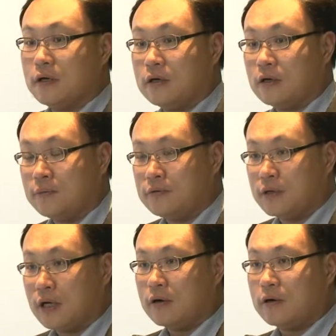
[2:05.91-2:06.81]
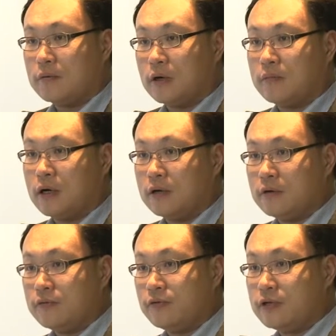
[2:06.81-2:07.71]
up to now
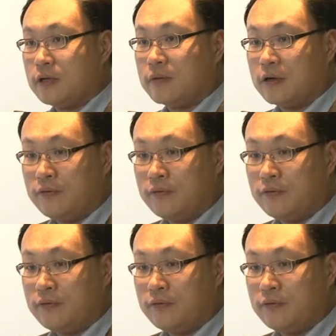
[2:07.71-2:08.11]
around 14